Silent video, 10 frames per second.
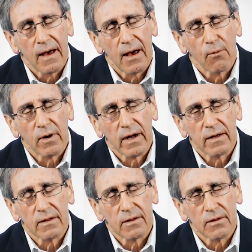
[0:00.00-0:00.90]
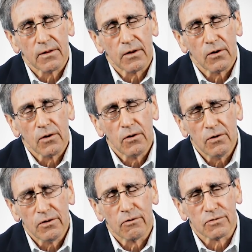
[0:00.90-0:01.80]
And when I
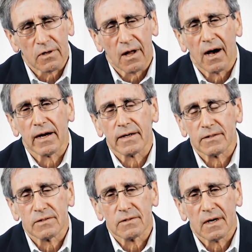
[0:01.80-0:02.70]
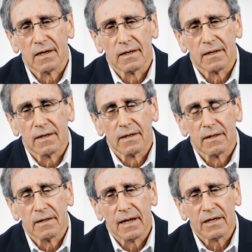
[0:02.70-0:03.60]
heard those lines,
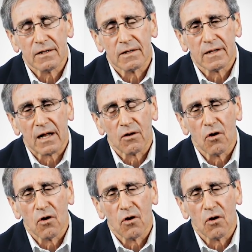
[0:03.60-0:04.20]
not that